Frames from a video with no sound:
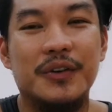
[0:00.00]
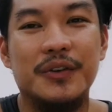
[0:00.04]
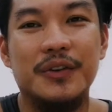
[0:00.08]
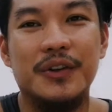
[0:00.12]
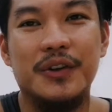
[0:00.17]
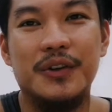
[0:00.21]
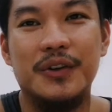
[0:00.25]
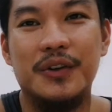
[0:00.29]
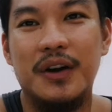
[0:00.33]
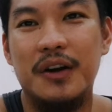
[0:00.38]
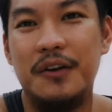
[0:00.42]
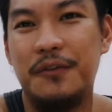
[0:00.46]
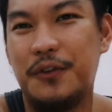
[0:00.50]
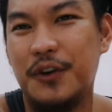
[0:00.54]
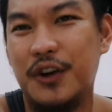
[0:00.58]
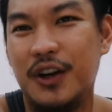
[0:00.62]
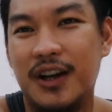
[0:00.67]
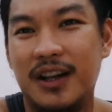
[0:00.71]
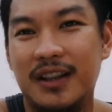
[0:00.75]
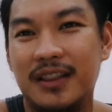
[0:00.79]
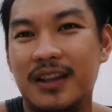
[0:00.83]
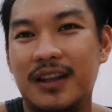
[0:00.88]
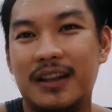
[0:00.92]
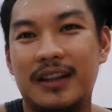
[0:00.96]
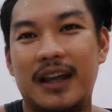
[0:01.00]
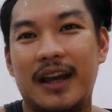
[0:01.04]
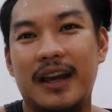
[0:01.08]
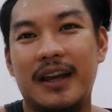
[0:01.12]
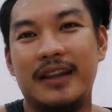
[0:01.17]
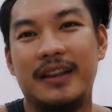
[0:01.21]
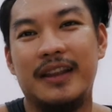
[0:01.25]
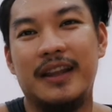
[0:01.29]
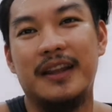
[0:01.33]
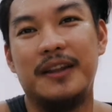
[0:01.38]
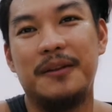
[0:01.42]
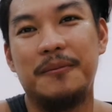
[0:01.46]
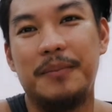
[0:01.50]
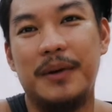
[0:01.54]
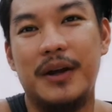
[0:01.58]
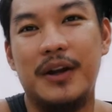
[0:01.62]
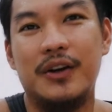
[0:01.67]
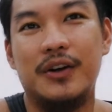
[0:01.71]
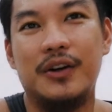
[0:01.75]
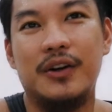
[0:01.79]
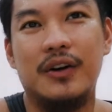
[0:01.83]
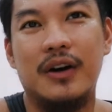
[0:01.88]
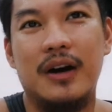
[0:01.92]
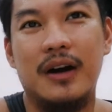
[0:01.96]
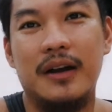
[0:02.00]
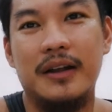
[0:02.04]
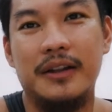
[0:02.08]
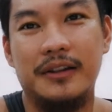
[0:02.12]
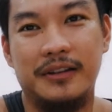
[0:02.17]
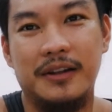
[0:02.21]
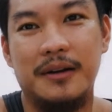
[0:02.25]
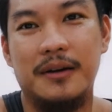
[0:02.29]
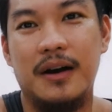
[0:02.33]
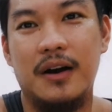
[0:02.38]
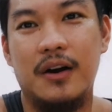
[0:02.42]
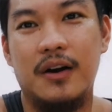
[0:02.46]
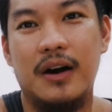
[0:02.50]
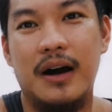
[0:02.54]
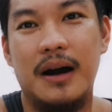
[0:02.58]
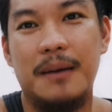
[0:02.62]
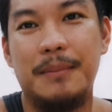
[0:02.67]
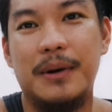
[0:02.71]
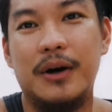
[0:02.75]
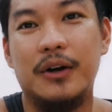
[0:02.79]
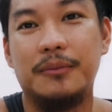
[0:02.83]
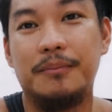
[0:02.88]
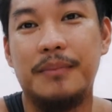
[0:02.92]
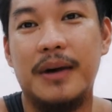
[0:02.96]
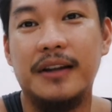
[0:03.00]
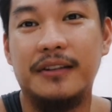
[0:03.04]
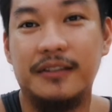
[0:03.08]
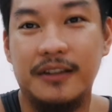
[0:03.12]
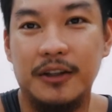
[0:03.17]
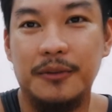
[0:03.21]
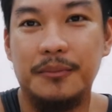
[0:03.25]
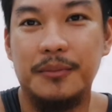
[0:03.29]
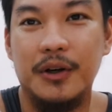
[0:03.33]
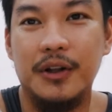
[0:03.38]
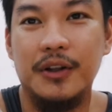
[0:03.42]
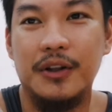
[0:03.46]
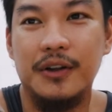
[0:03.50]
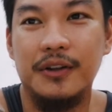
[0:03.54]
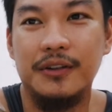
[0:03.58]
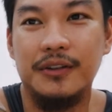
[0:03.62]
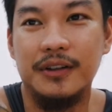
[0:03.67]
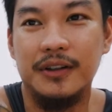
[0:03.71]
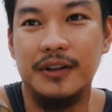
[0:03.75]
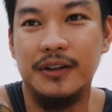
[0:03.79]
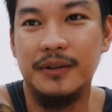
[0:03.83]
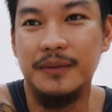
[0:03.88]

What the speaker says: No, I forgot the title. Pero it's about basketball also.